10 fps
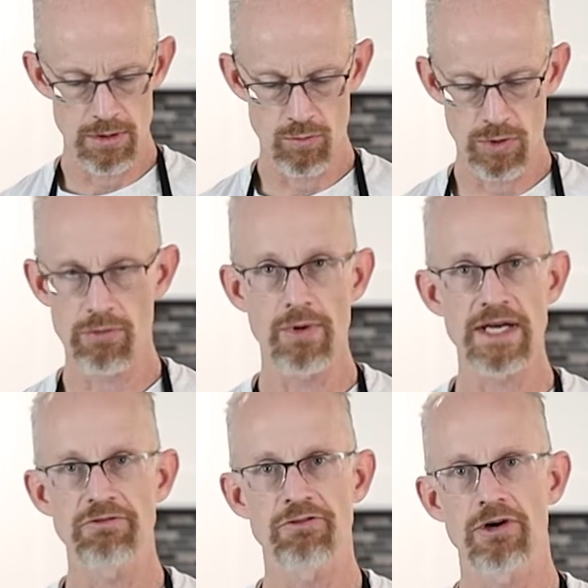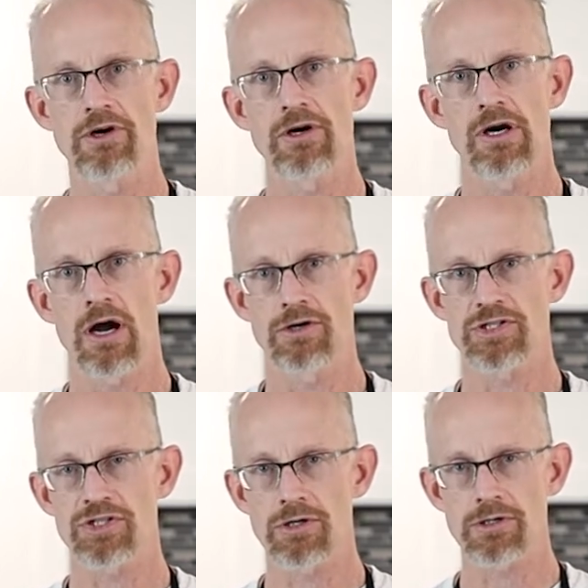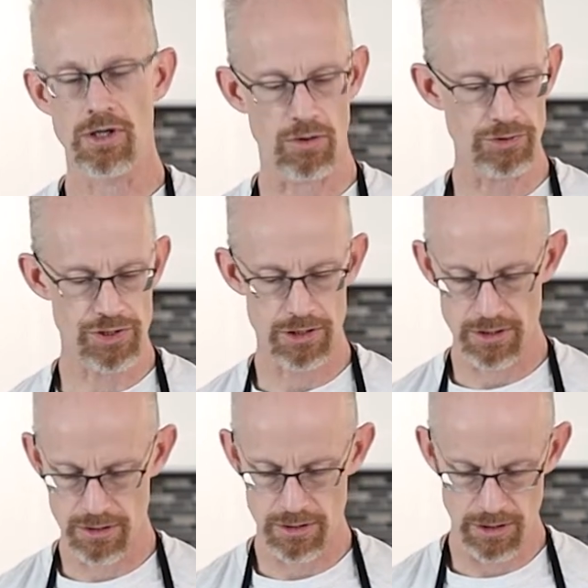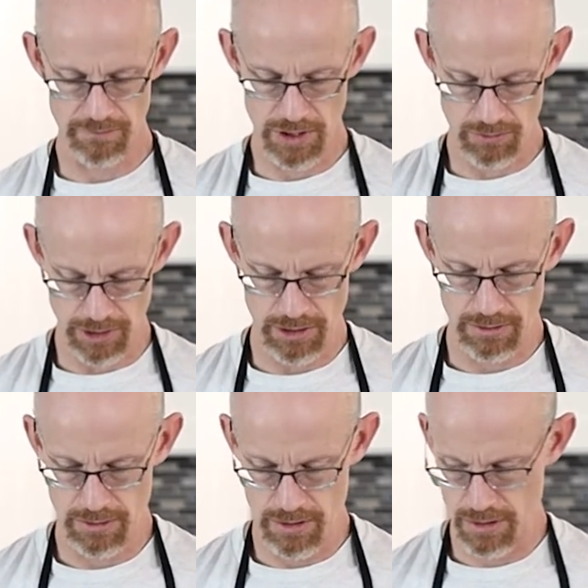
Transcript: we're ready for our starter culture of yogurt.